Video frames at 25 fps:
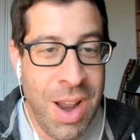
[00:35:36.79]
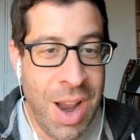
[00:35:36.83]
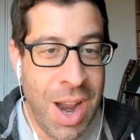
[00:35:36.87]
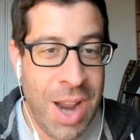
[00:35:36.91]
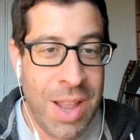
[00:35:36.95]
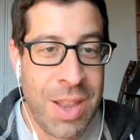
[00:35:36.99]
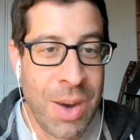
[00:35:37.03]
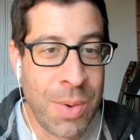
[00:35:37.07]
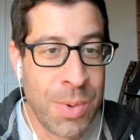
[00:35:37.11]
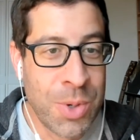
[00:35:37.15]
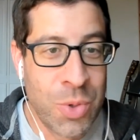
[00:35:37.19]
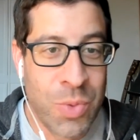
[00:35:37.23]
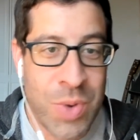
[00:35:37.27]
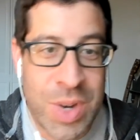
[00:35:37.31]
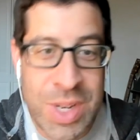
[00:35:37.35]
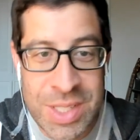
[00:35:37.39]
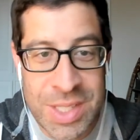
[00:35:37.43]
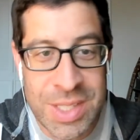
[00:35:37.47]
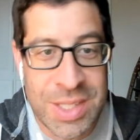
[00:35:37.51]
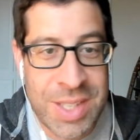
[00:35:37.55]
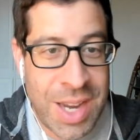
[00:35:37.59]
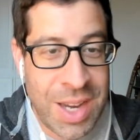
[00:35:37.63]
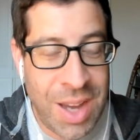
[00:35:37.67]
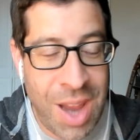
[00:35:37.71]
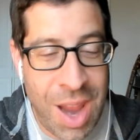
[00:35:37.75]
And there was
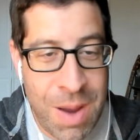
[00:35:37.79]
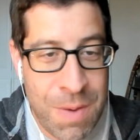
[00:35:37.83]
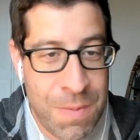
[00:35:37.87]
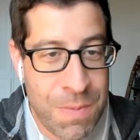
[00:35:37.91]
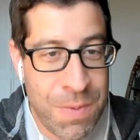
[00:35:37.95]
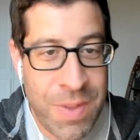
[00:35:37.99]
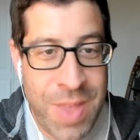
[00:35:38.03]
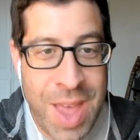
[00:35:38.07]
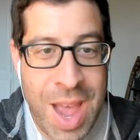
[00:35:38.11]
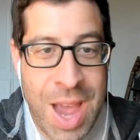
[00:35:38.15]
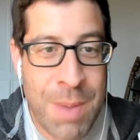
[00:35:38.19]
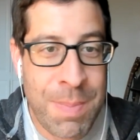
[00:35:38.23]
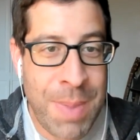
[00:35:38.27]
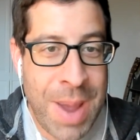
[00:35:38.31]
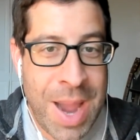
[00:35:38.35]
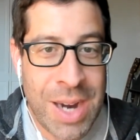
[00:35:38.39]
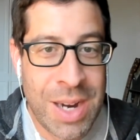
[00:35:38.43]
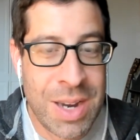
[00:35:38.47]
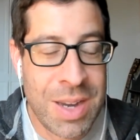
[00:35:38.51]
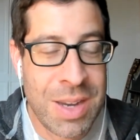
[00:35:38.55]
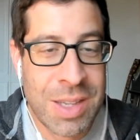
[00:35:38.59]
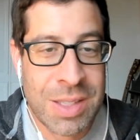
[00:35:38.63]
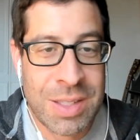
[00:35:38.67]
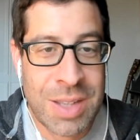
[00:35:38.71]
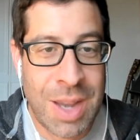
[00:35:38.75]
reasons I gave for that
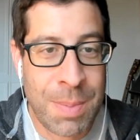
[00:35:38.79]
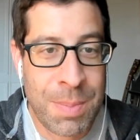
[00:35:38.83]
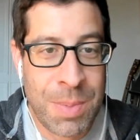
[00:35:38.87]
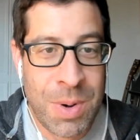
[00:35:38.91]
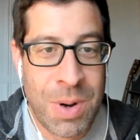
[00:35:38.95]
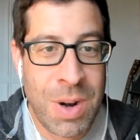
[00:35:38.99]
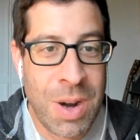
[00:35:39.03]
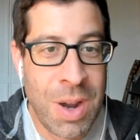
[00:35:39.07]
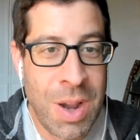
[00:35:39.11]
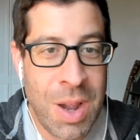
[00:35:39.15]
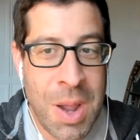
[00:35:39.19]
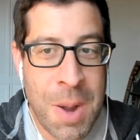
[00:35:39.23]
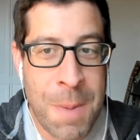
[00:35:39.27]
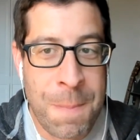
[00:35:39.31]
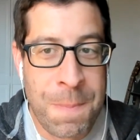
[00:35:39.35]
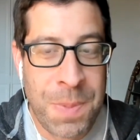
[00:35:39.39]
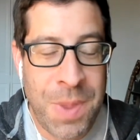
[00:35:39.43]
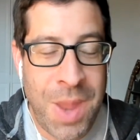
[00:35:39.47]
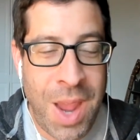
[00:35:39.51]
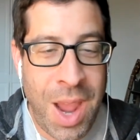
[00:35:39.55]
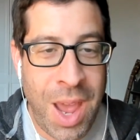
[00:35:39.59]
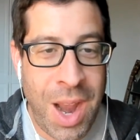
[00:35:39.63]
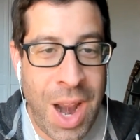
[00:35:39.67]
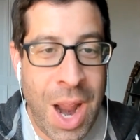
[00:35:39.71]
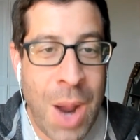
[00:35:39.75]
back in December.
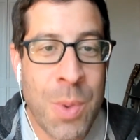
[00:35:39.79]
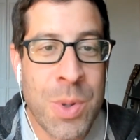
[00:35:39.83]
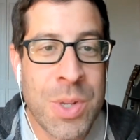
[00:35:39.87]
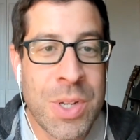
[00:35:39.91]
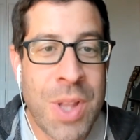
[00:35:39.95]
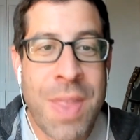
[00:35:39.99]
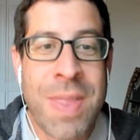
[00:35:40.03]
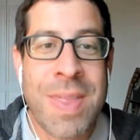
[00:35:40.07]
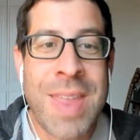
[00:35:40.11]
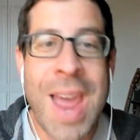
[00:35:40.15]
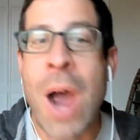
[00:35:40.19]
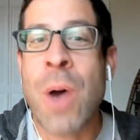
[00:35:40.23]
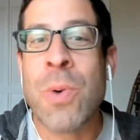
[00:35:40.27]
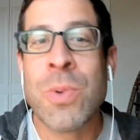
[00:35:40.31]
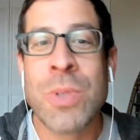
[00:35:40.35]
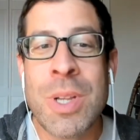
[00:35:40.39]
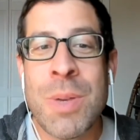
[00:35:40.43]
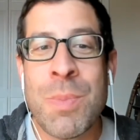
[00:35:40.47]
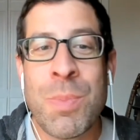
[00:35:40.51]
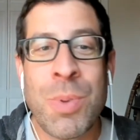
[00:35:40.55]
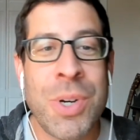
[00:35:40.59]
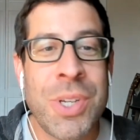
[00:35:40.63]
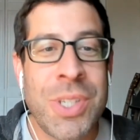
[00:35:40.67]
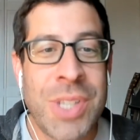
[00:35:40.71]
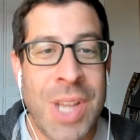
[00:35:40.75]
And I was a
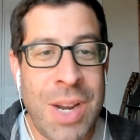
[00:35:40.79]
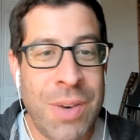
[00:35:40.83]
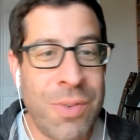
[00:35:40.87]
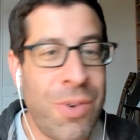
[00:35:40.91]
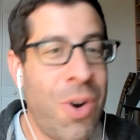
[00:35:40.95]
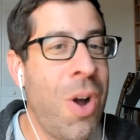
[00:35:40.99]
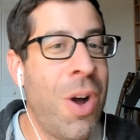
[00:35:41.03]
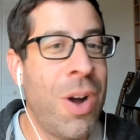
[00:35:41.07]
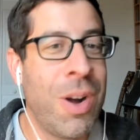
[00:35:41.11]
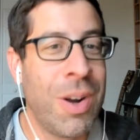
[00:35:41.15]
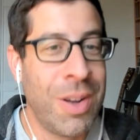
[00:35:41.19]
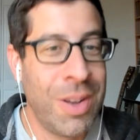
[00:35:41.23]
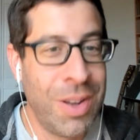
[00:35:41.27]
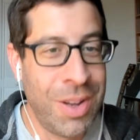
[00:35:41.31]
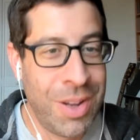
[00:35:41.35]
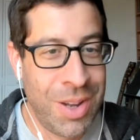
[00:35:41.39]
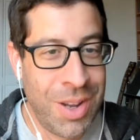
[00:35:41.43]
thousand percent wrong.